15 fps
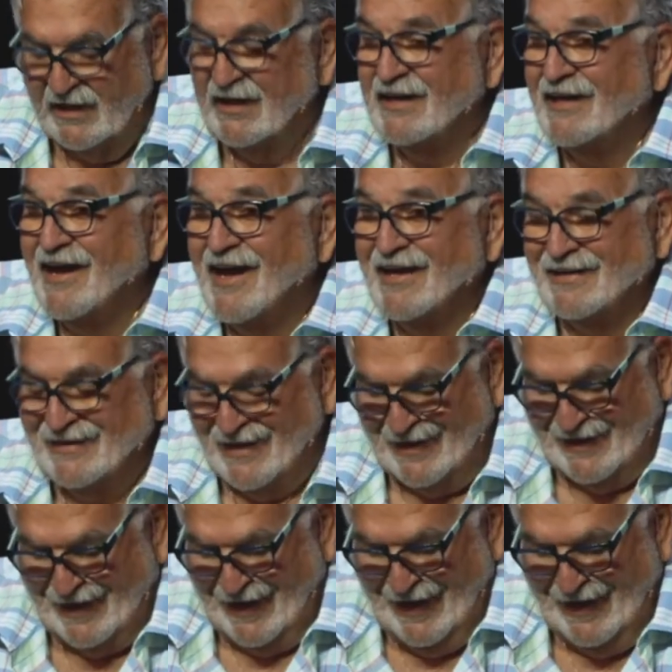and we cannot
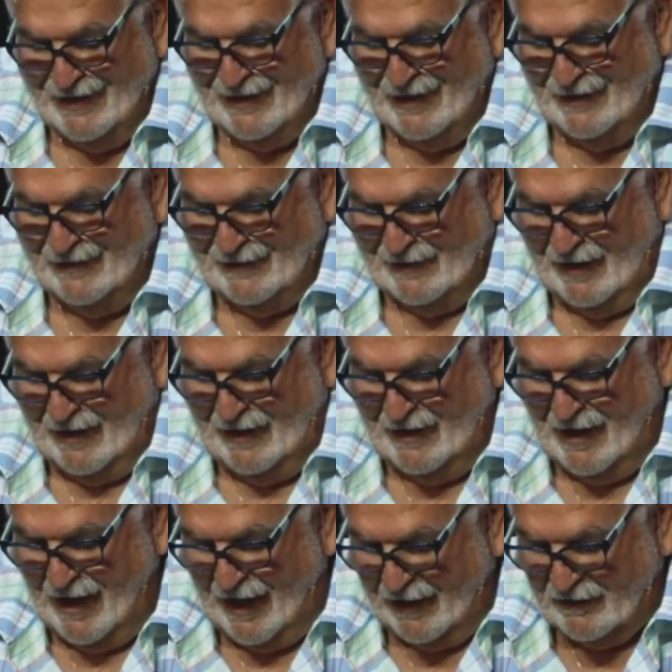take
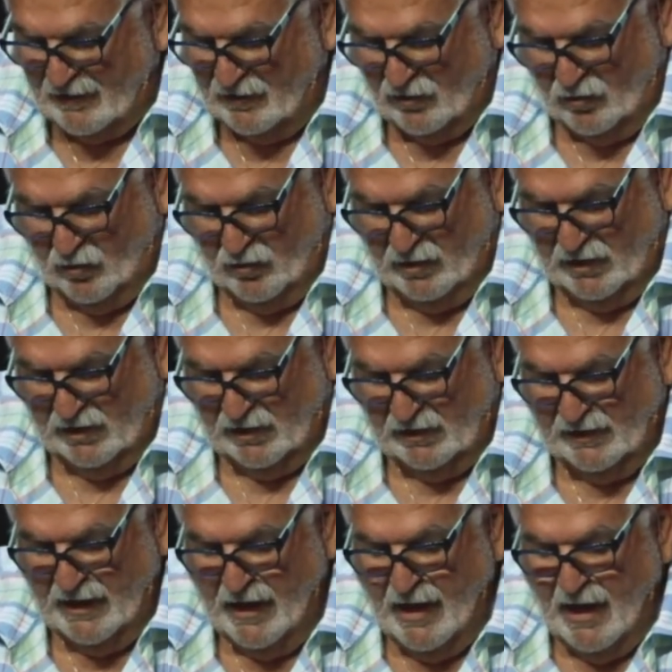anything out of the
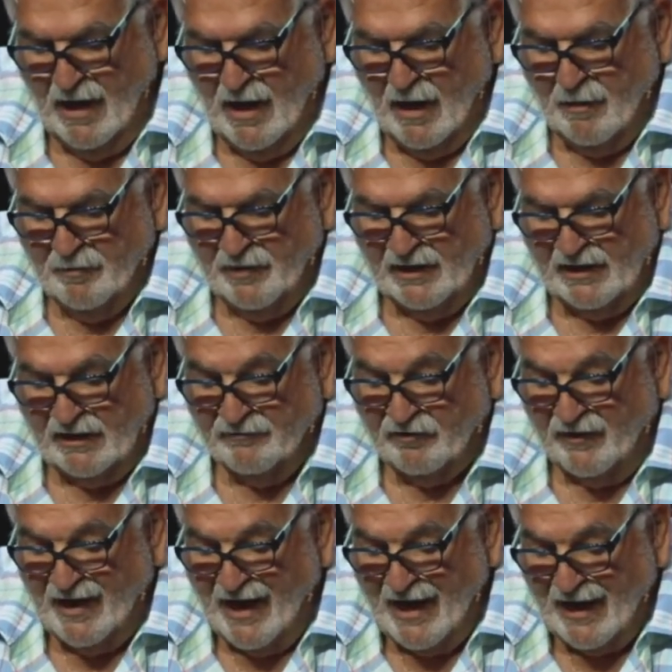world. But
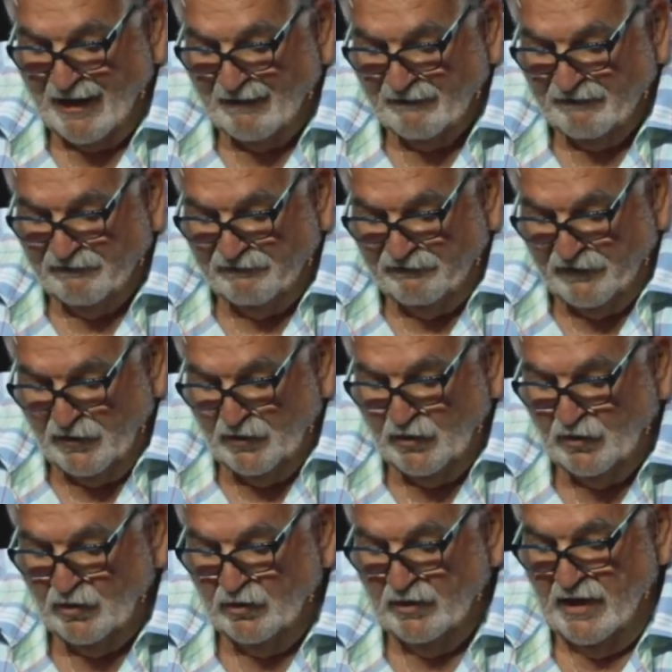if we have
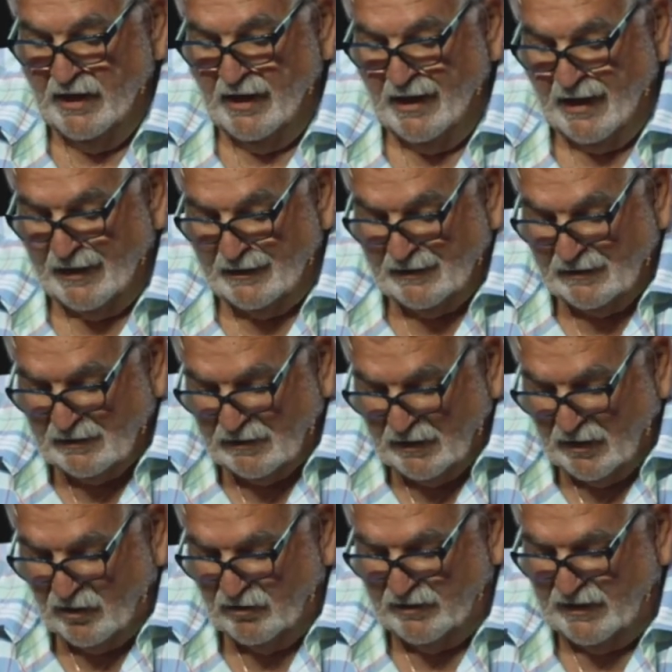food and
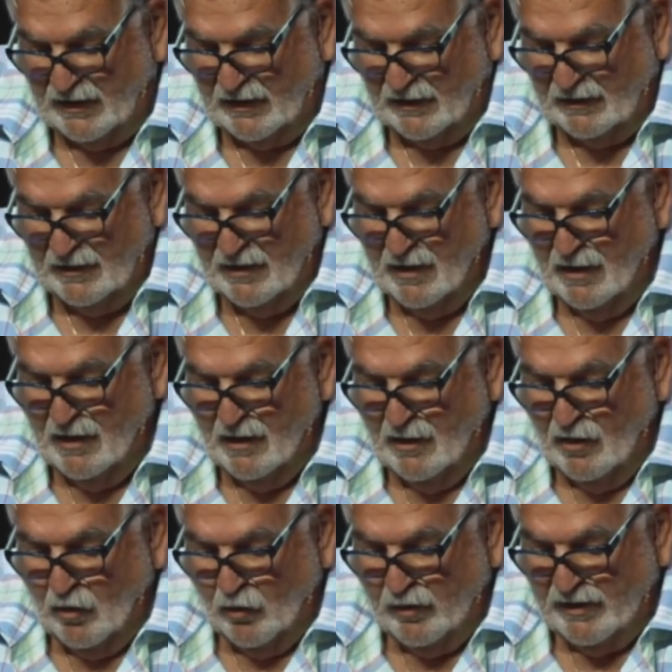clothing,
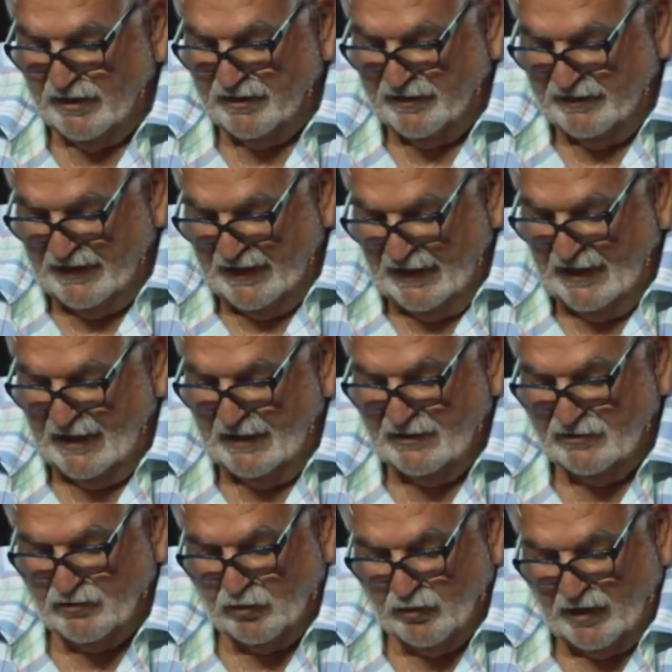with
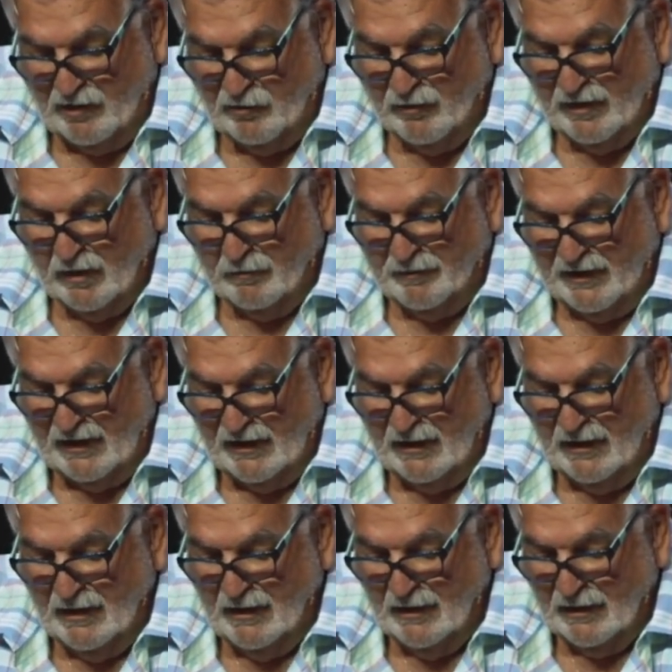these we will
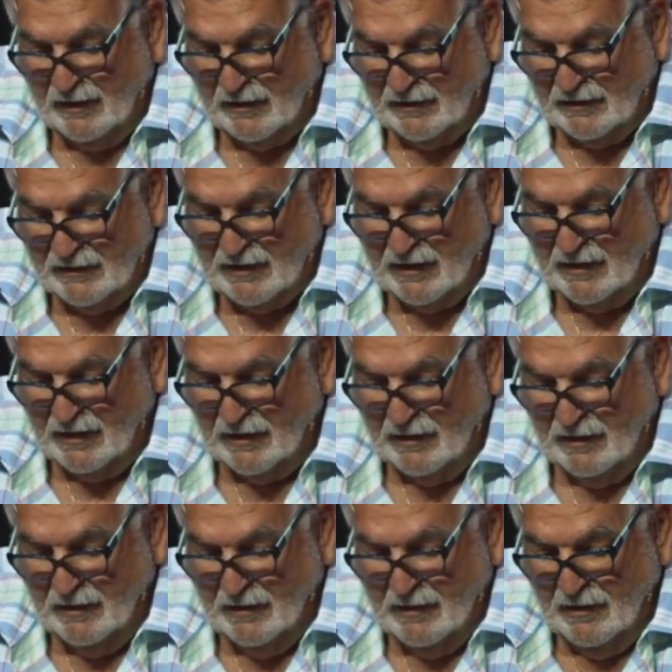be
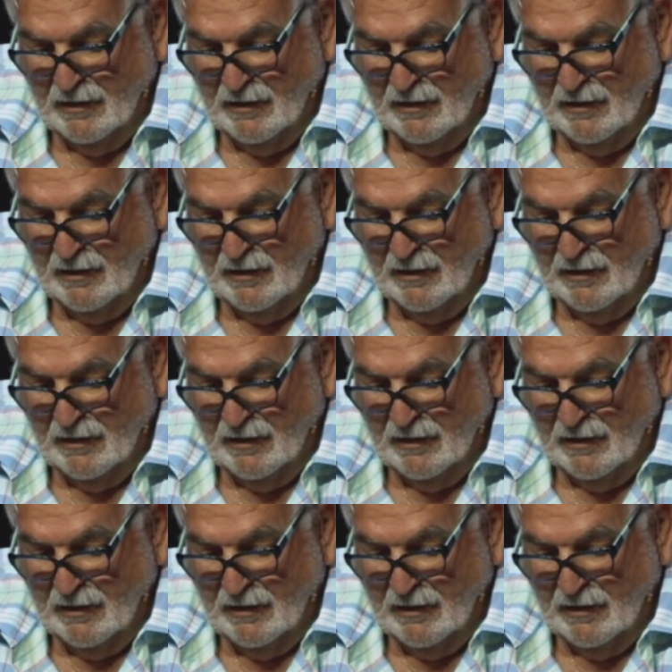content.